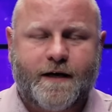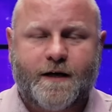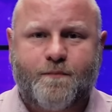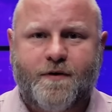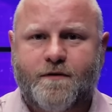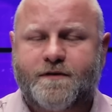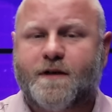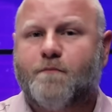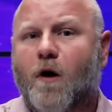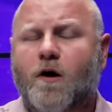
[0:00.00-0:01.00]
it appears
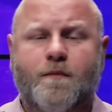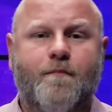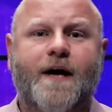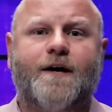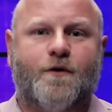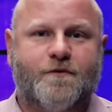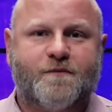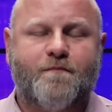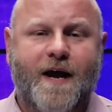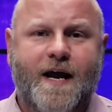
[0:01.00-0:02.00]
that Mark Meadows
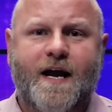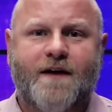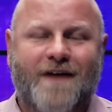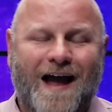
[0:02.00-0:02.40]
may have